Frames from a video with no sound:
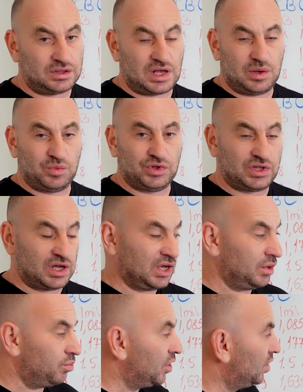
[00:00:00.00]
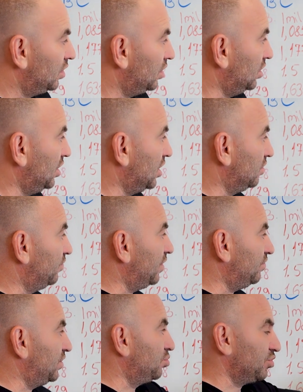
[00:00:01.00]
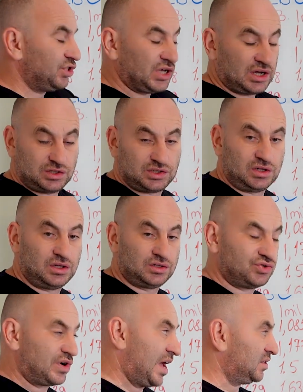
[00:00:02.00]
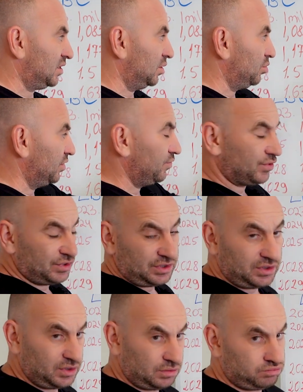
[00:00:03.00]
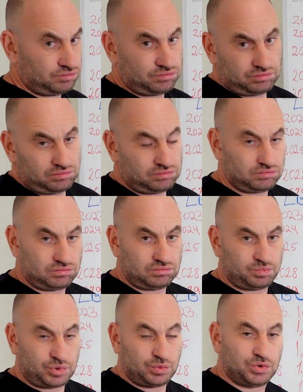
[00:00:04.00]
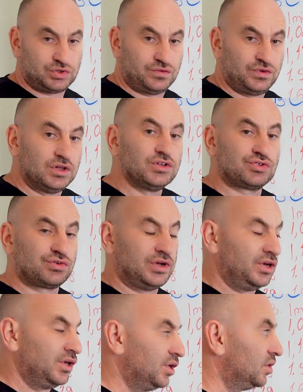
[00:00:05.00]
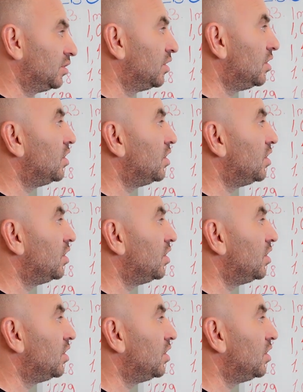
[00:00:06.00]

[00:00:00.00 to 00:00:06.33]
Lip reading: time and time. Again, 50% is a little drastic, but for the purpose of illustrating it.